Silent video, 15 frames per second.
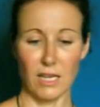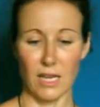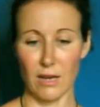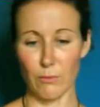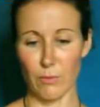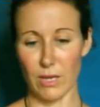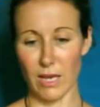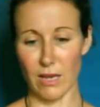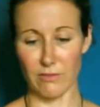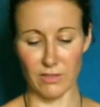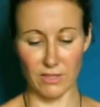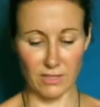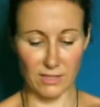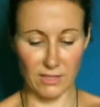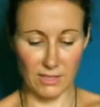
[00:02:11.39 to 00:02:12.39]
and we have
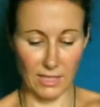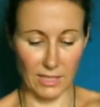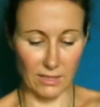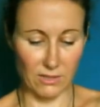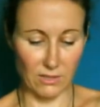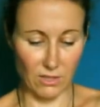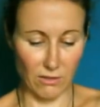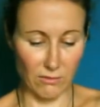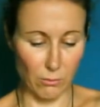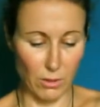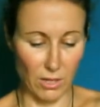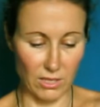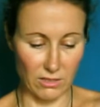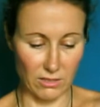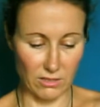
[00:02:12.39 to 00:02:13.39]
the Six of
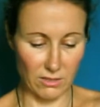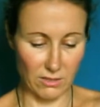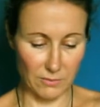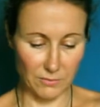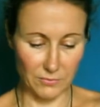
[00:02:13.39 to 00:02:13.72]
Wands.